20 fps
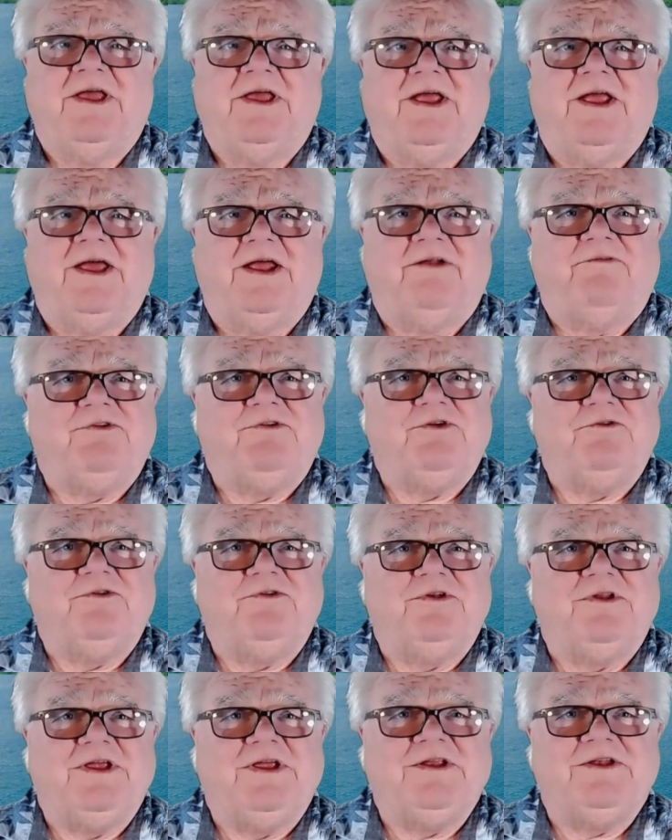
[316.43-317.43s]
And if you
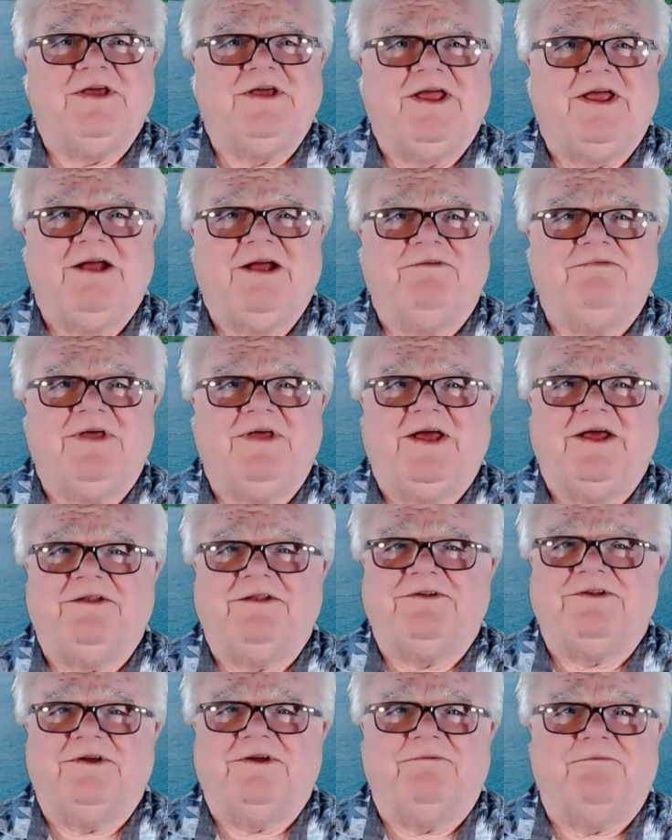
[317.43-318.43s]
need to have that
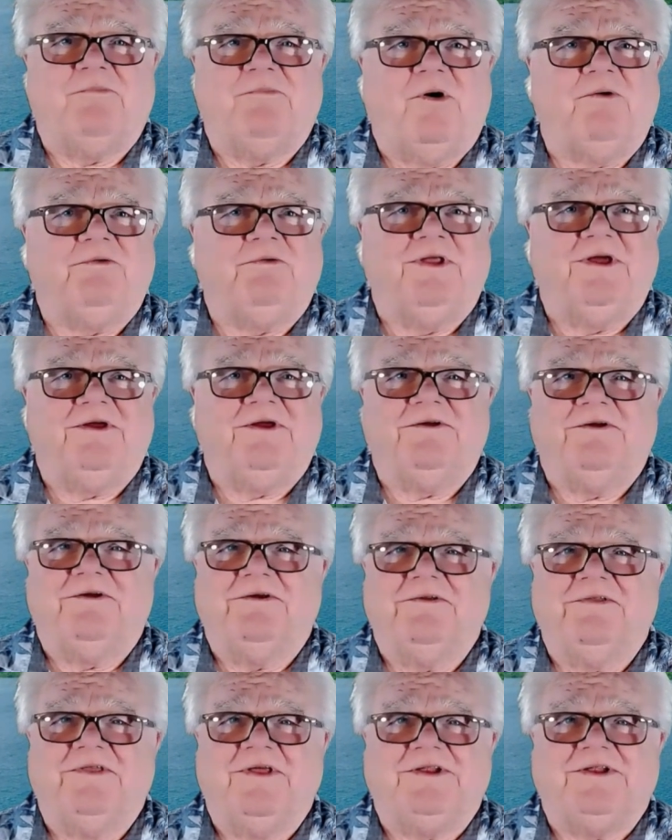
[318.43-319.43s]
malt liquor
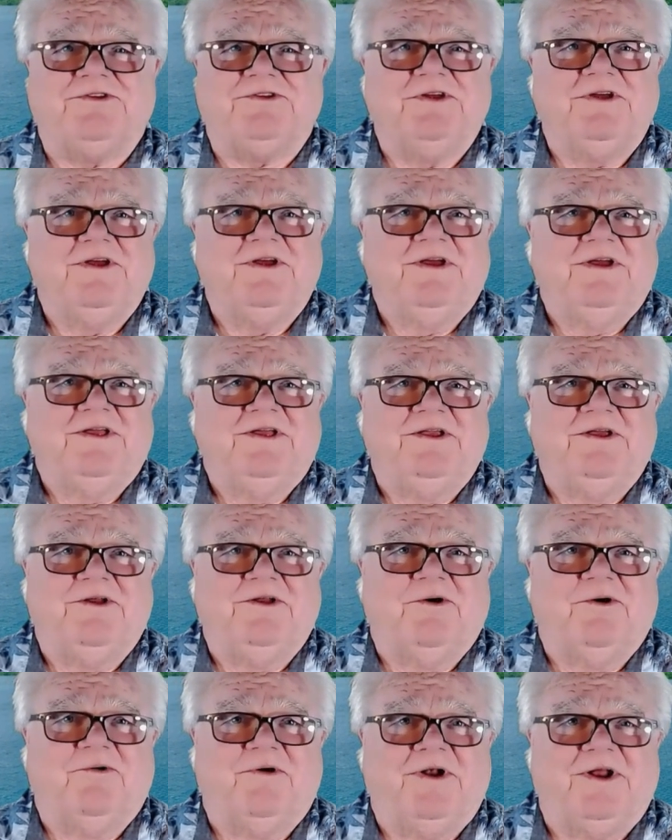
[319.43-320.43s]
that's,
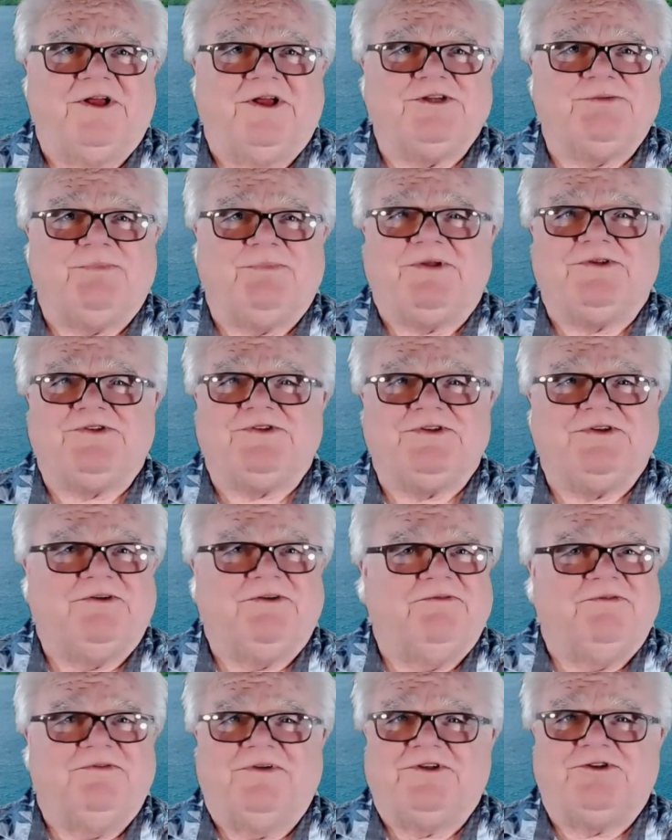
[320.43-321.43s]
an expensive
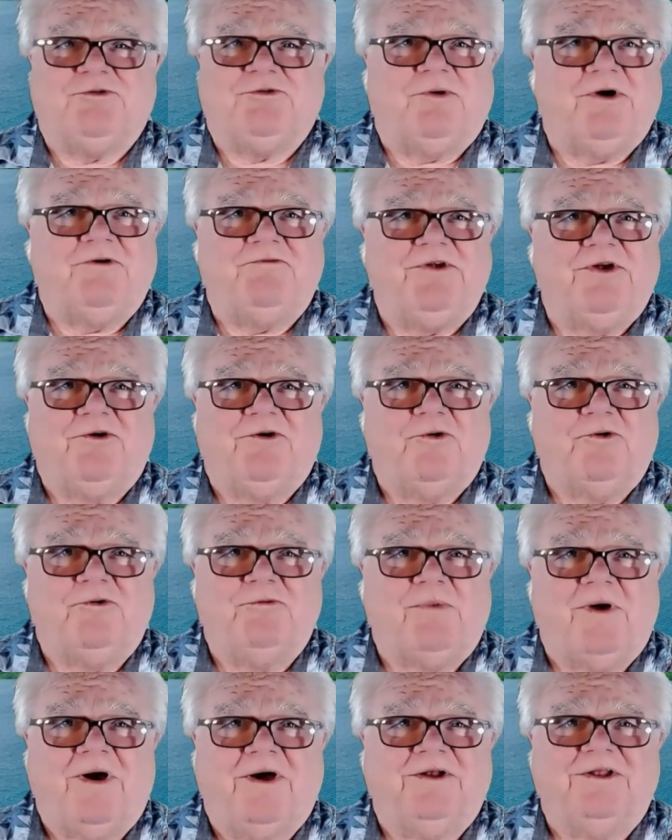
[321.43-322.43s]
12-year-old
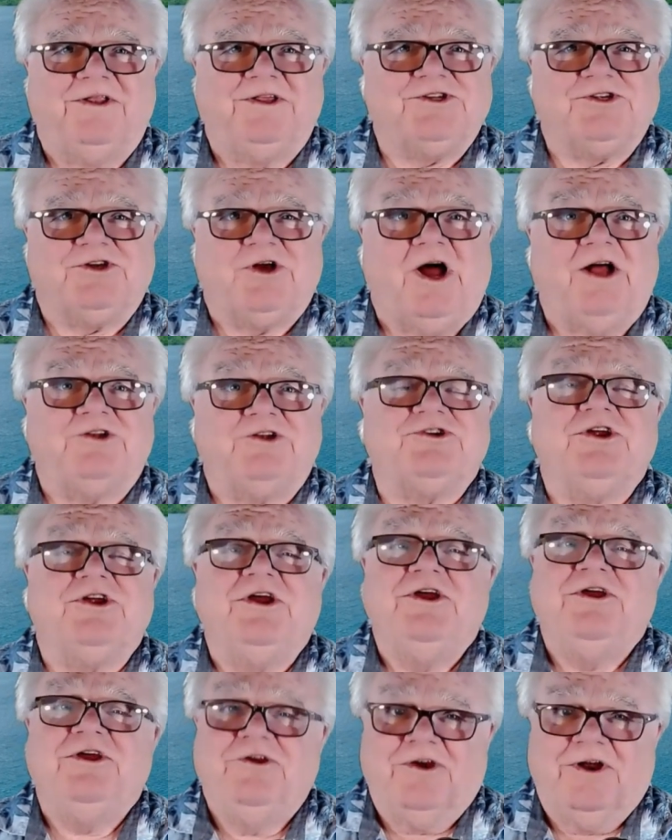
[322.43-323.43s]
bottle of scotch,
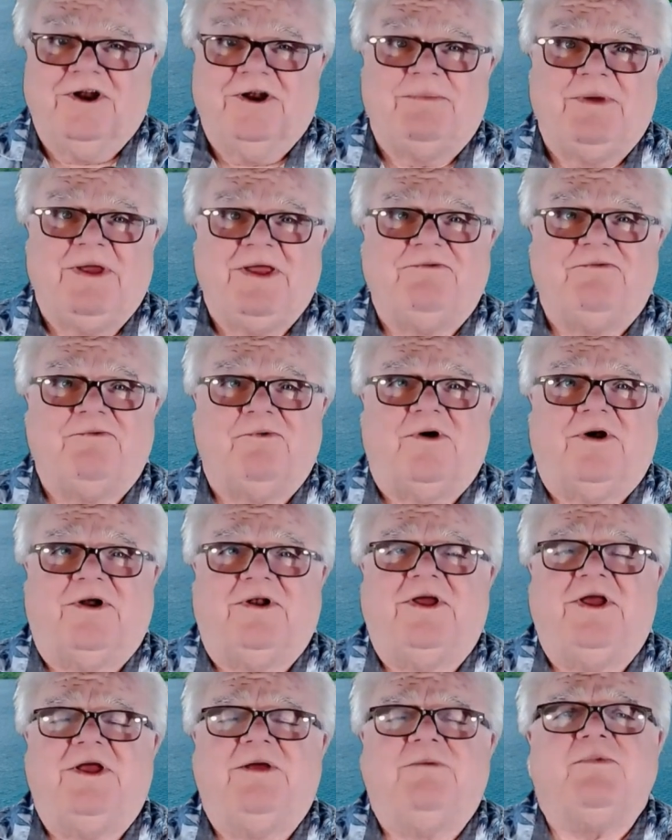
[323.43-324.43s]
you're going to pay for it.
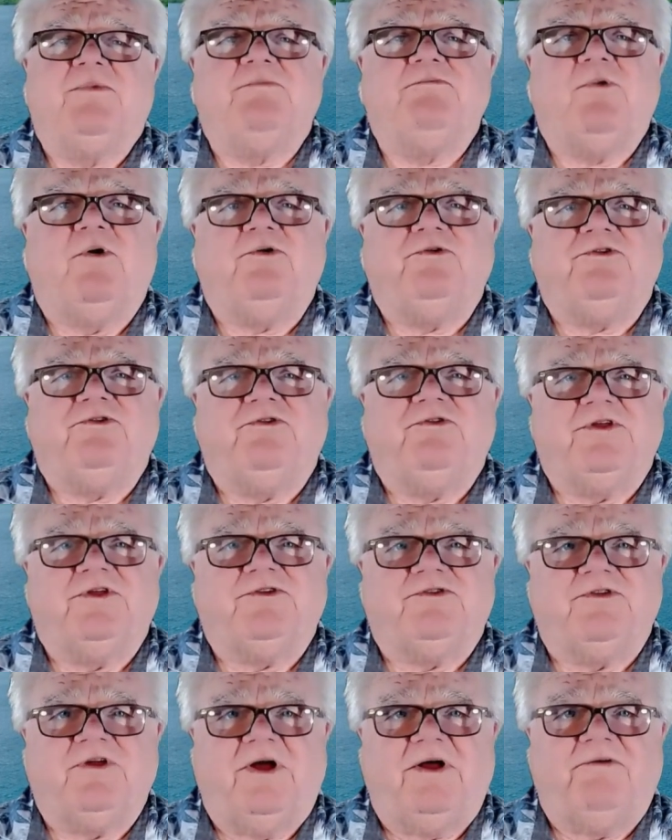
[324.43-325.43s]
But most of the
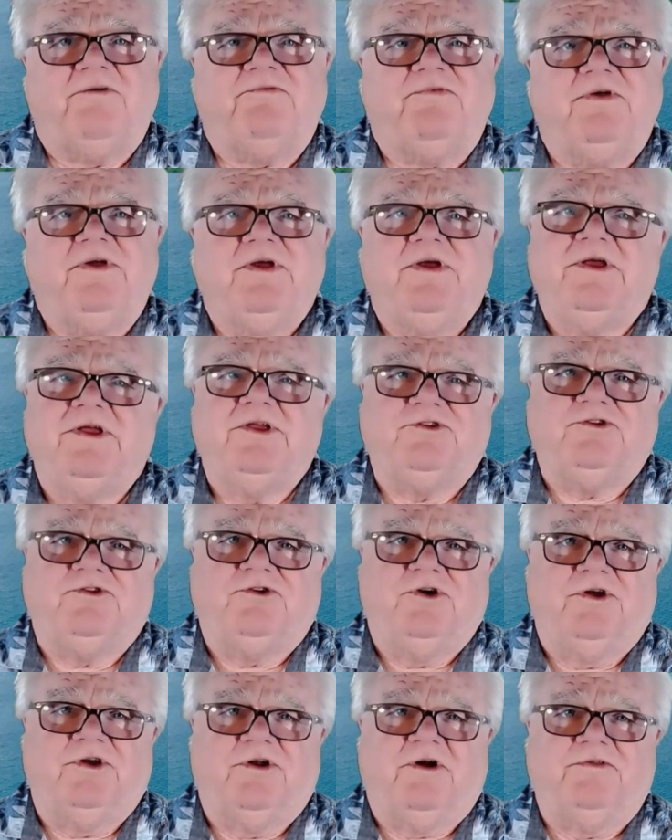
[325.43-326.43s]
stuff is
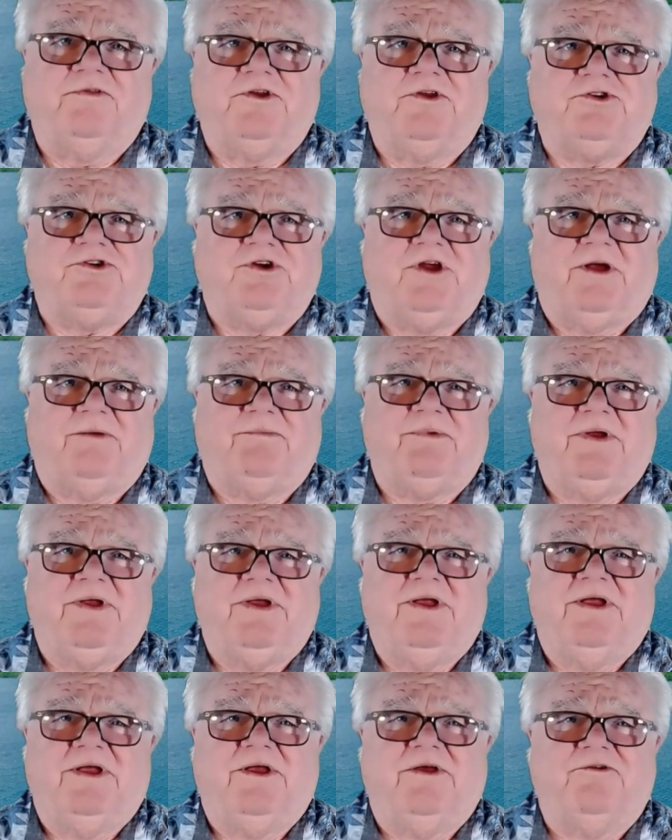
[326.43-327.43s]
good on the ship.
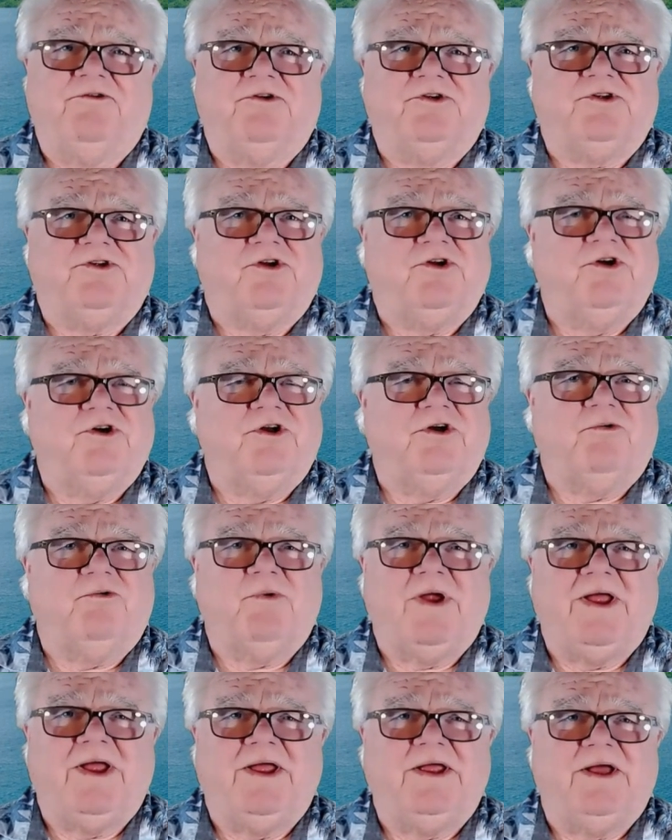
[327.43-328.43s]
There's a good
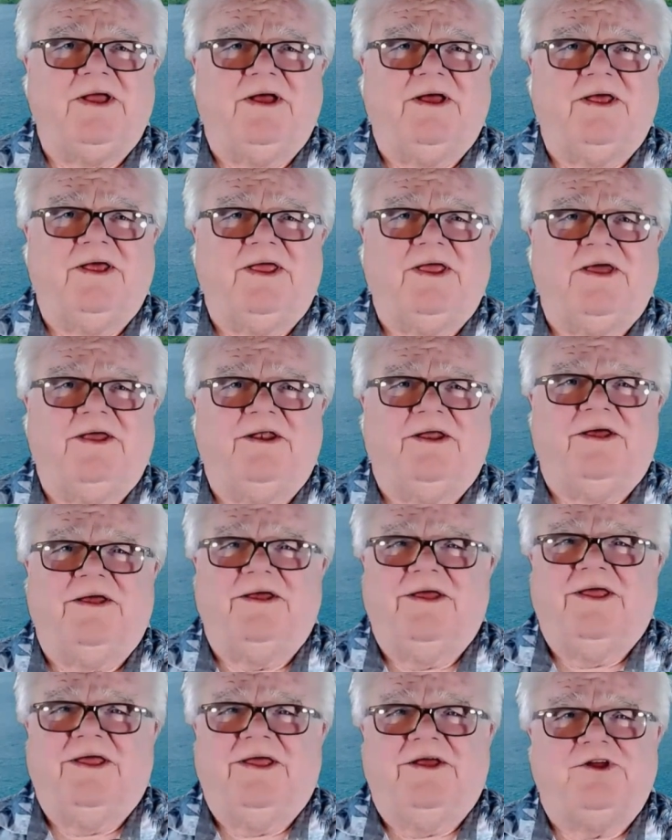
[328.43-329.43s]
array and a
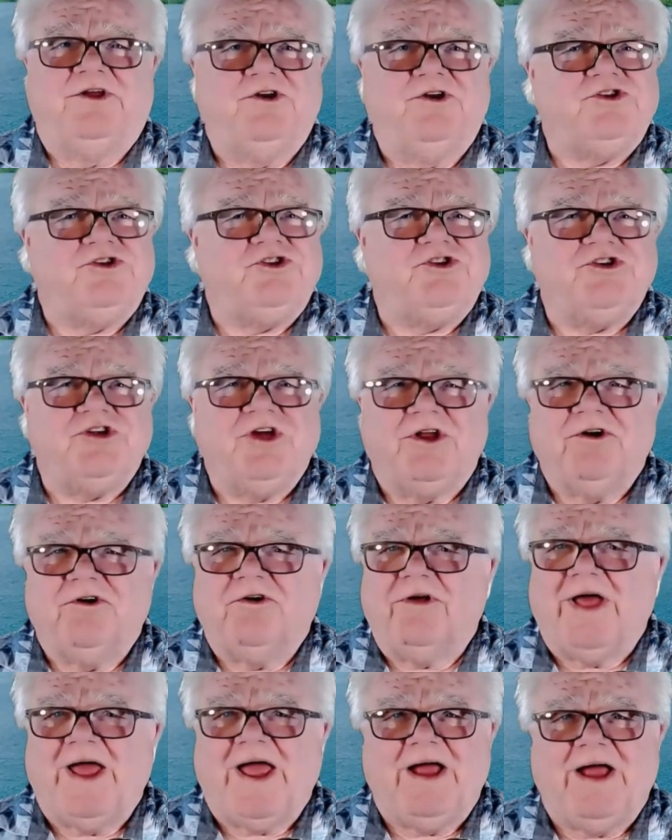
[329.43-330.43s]
good
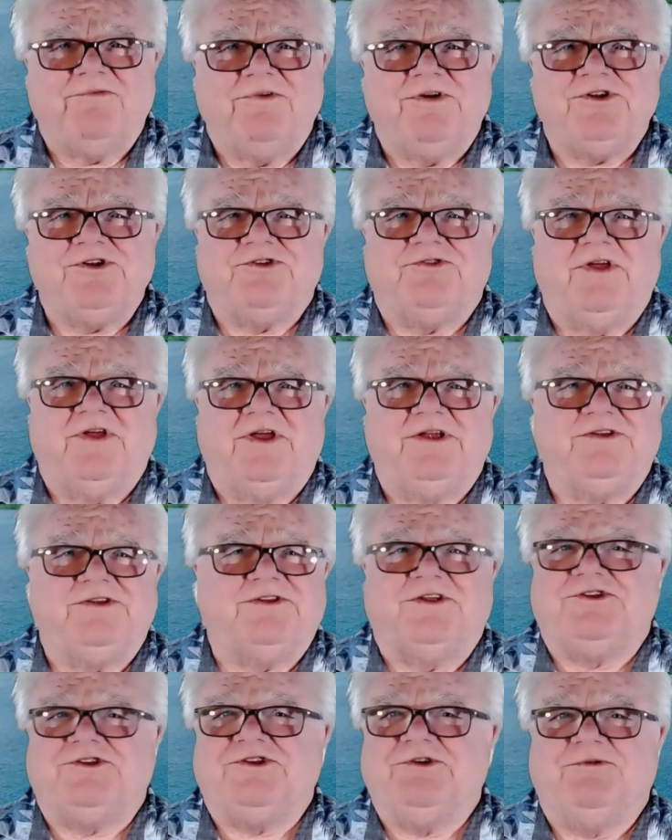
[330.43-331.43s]
general average things
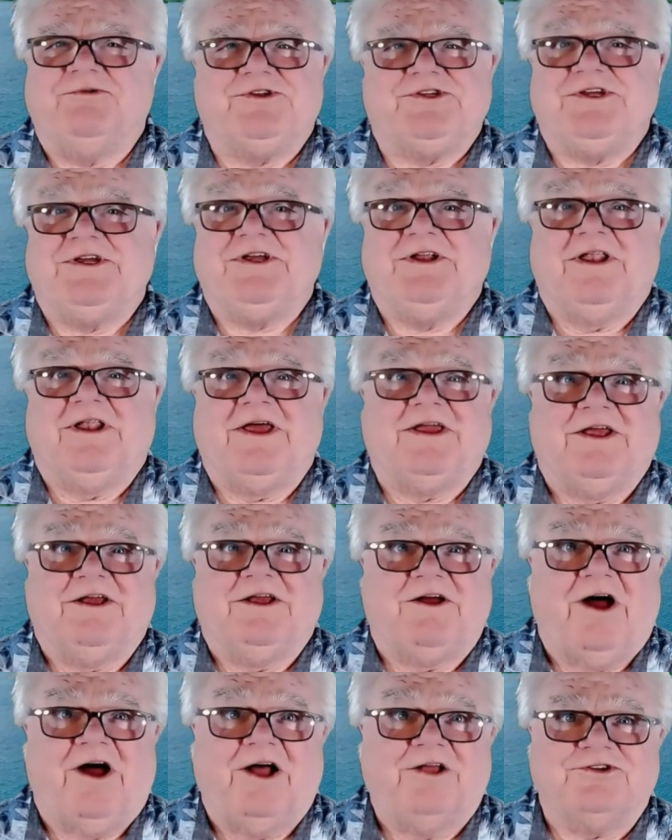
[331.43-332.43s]
that you would see like at
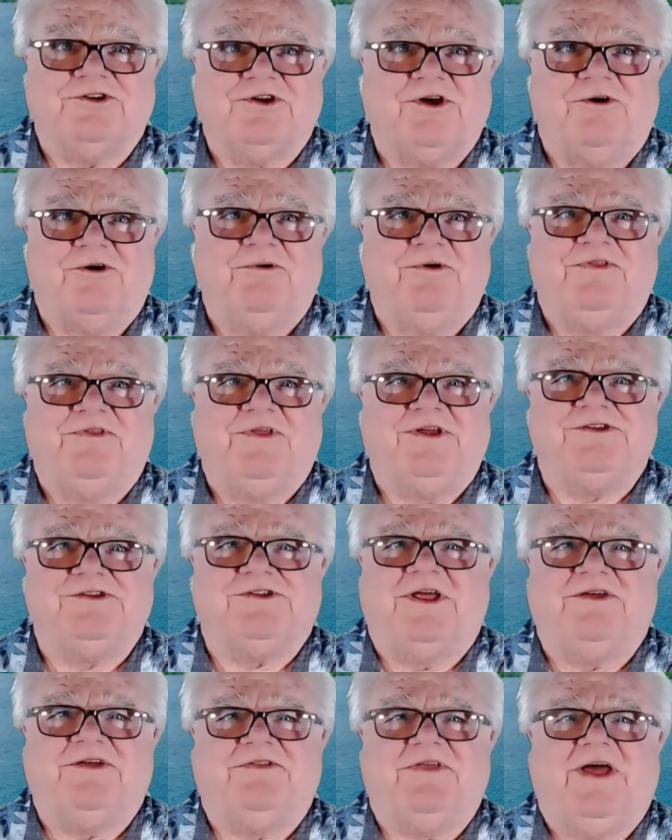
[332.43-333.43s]
Costco and things
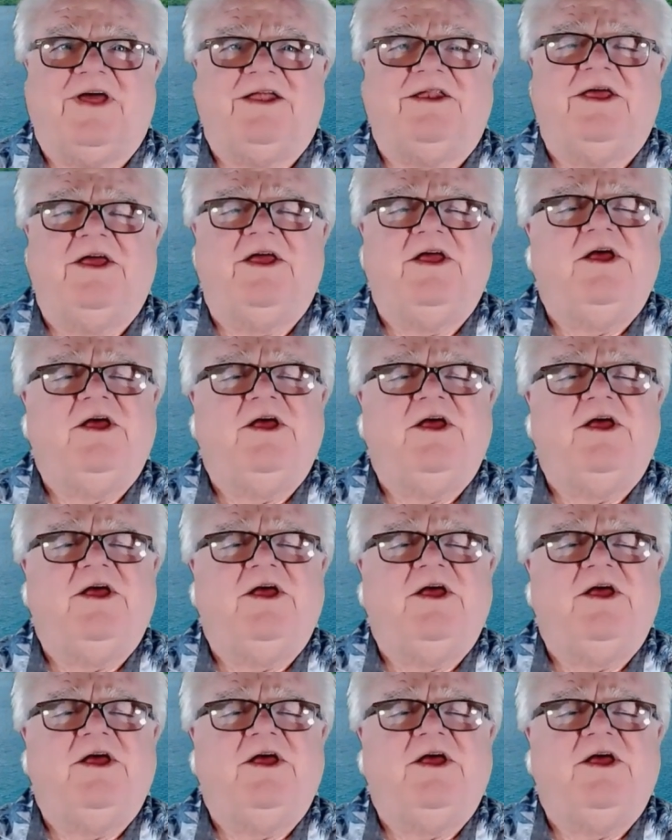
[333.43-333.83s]
like that.